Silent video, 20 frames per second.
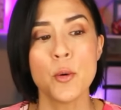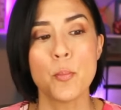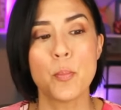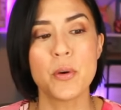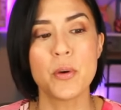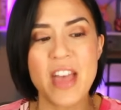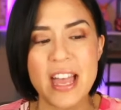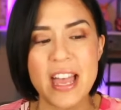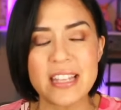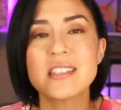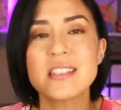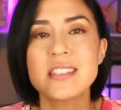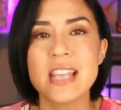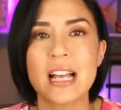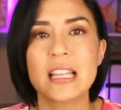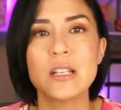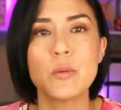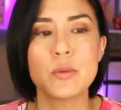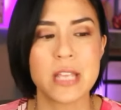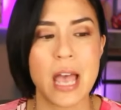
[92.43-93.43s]
But that's
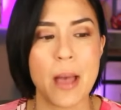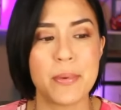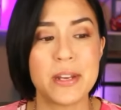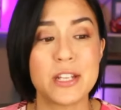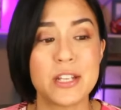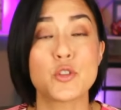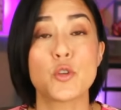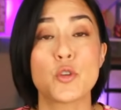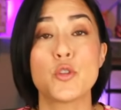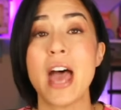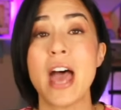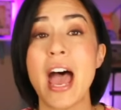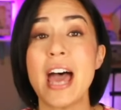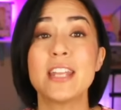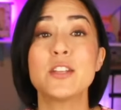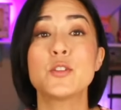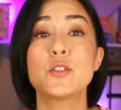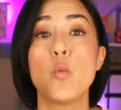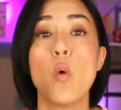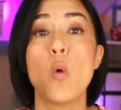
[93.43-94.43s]
exactly what's happening. So that
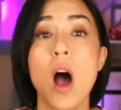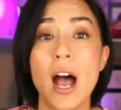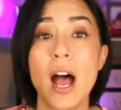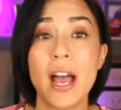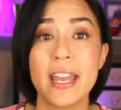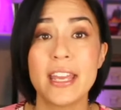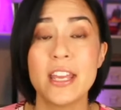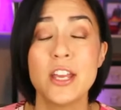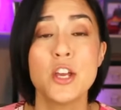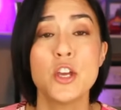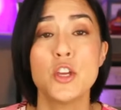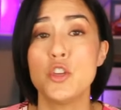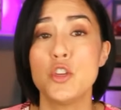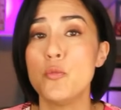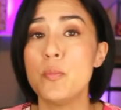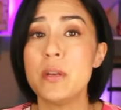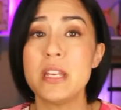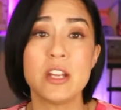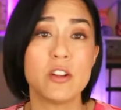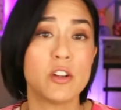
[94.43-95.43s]
is why
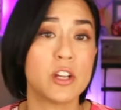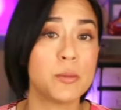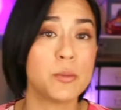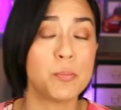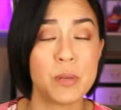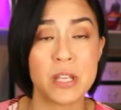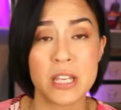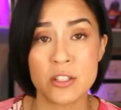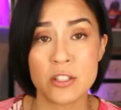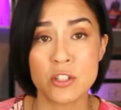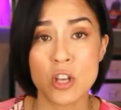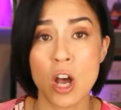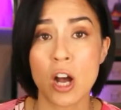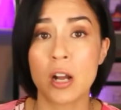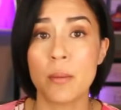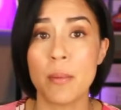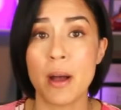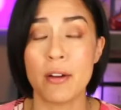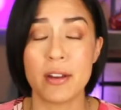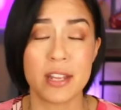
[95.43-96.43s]
you've been hearing Pete
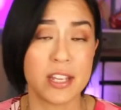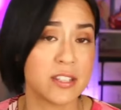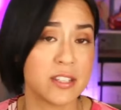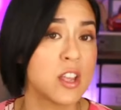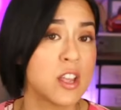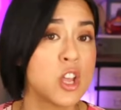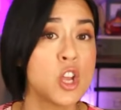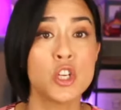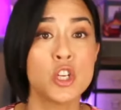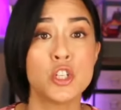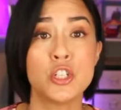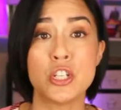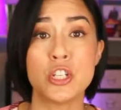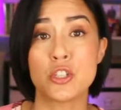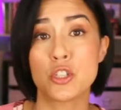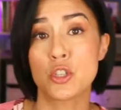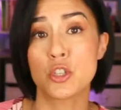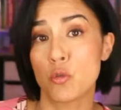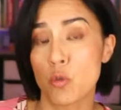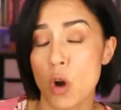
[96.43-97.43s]
talk about his
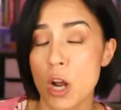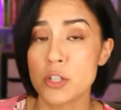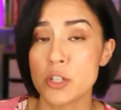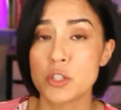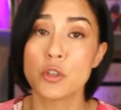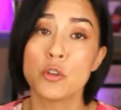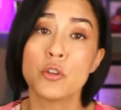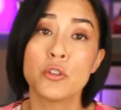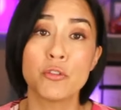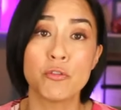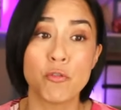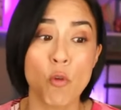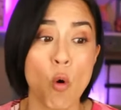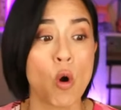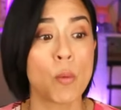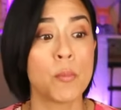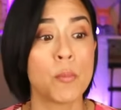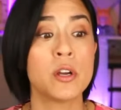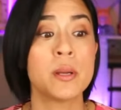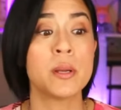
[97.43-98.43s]
disgruntled
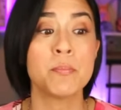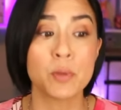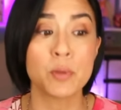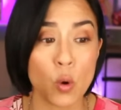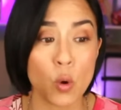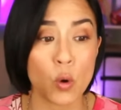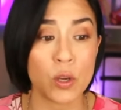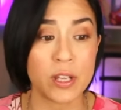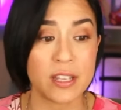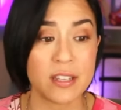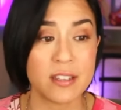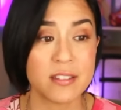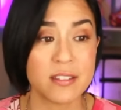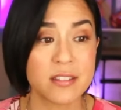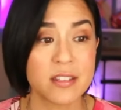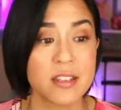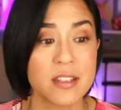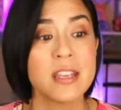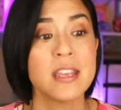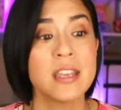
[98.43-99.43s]
former employees